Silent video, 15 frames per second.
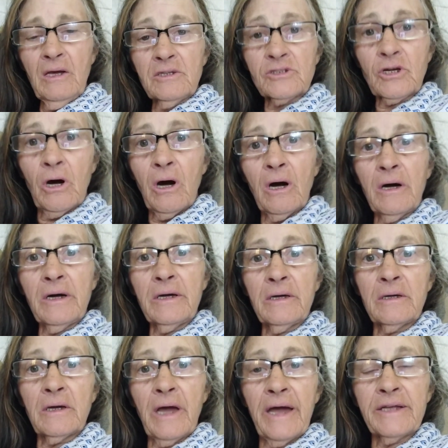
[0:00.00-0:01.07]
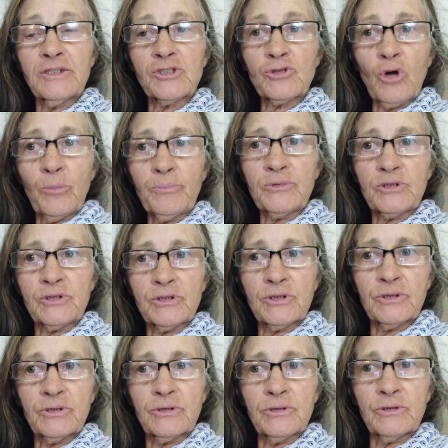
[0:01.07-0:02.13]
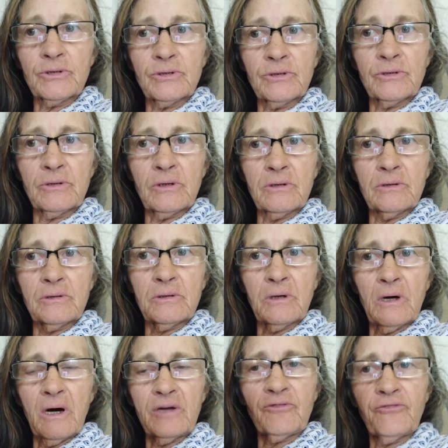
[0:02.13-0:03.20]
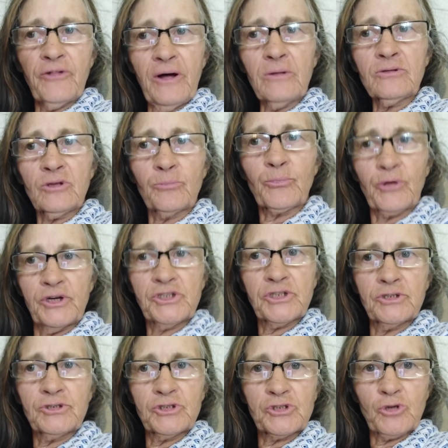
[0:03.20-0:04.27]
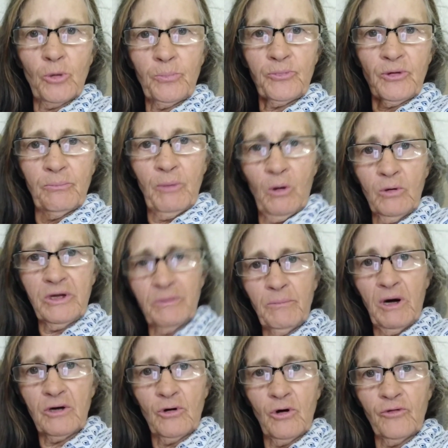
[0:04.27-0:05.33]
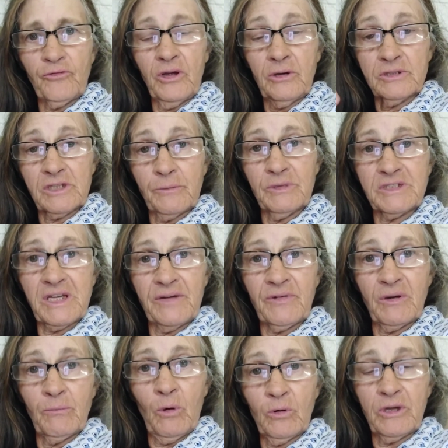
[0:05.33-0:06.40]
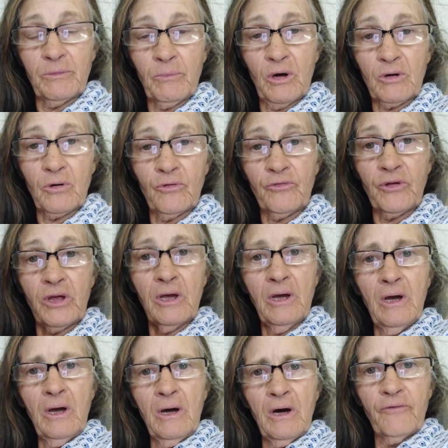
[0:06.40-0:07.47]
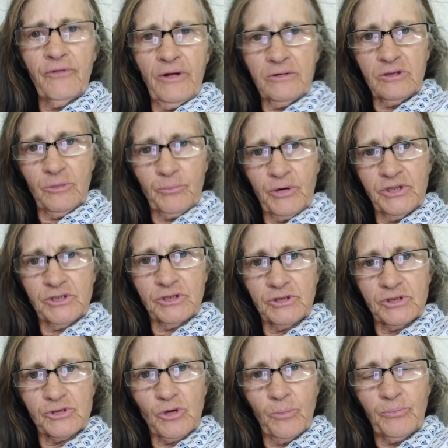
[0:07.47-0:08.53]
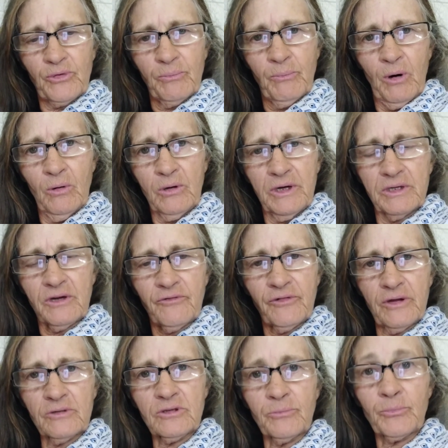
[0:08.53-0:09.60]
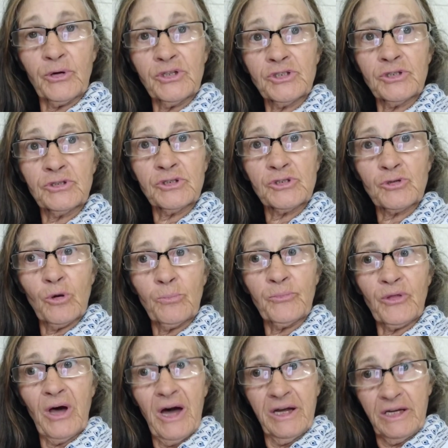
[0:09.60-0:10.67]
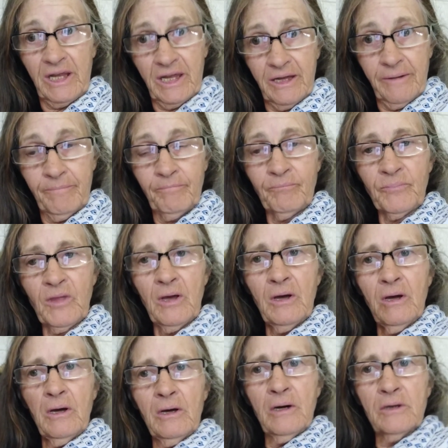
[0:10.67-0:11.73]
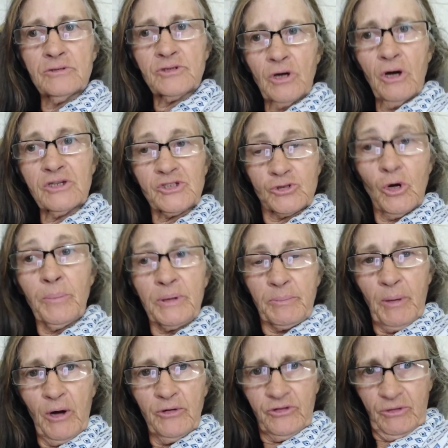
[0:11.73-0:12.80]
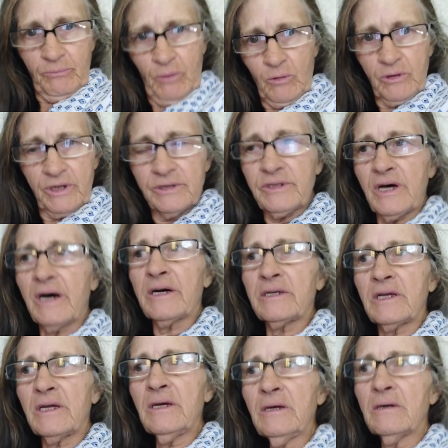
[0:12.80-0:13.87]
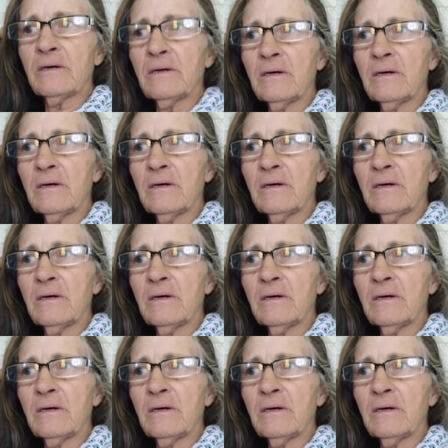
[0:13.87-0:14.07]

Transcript: So I had stopped. I'd felt the pressure to stop the milk in my coffee because I was having milk in my coffee. I felt the pressure to stop the milk, and I felt the pressure to stop the honey. So I stopped both the milk and the honey.